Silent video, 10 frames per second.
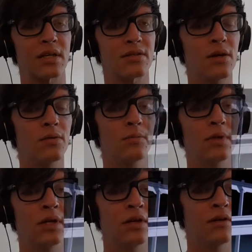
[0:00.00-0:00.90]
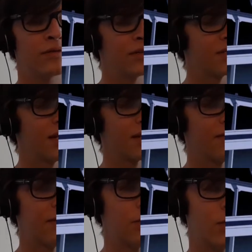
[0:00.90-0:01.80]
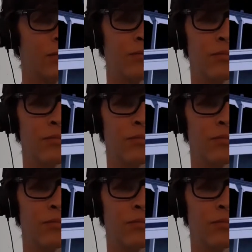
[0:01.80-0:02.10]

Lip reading: So, for the sake of everyone,